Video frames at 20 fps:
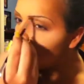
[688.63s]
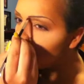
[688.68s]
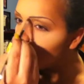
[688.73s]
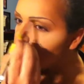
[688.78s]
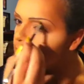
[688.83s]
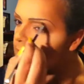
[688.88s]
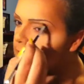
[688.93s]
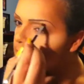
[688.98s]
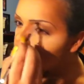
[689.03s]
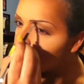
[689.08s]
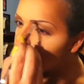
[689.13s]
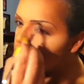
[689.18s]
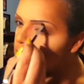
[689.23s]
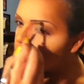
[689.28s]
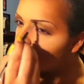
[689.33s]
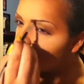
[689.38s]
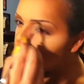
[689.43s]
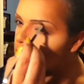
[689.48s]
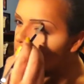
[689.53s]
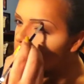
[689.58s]
If you
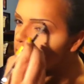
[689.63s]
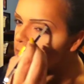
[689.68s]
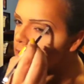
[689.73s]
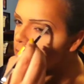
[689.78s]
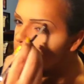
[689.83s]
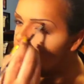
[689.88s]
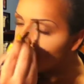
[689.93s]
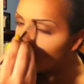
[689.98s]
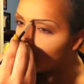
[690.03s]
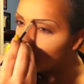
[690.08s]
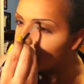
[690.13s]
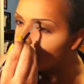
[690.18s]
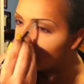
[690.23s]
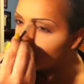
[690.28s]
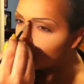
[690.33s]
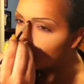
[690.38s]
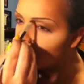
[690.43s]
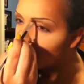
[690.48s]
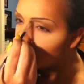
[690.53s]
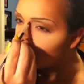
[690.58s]
look
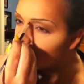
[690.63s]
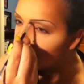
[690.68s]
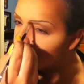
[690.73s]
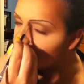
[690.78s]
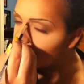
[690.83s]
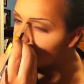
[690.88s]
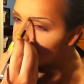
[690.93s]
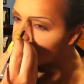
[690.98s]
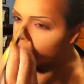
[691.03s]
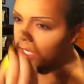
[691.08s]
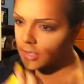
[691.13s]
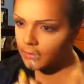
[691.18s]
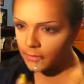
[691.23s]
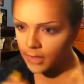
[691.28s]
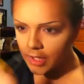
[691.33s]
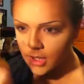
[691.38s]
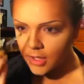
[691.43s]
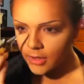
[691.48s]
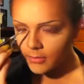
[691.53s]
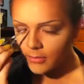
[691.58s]
perfect while you're doing your drag
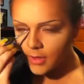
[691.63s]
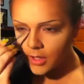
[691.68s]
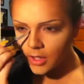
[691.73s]
makeup,